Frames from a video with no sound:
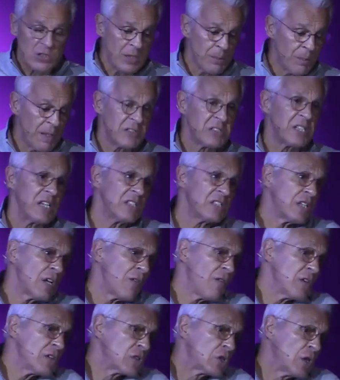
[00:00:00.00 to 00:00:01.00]
that says
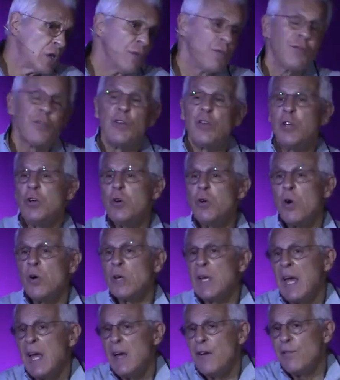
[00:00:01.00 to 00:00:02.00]
if it's good for you,
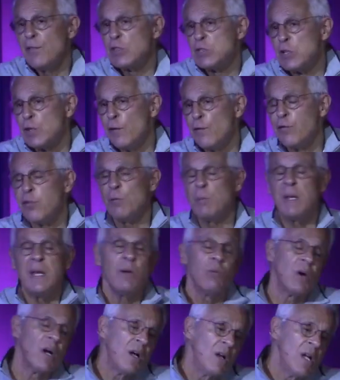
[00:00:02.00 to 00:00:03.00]
okay, if it's good for me,
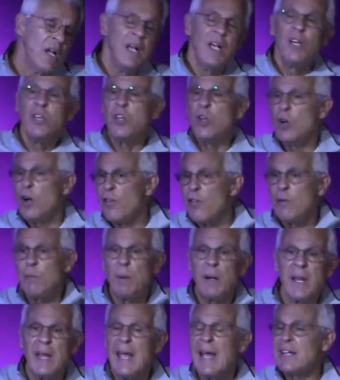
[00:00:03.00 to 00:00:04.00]
well, you know,
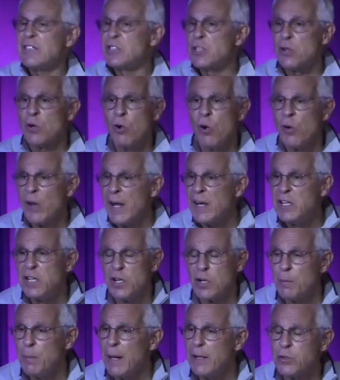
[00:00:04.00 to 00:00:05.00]
everybody has their own
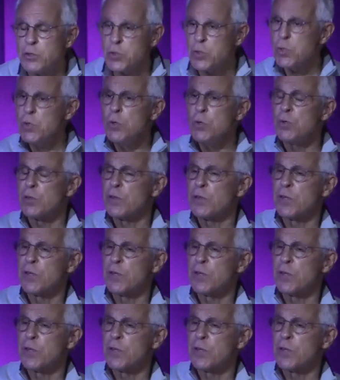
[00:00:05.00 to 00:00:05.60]
idea about truth.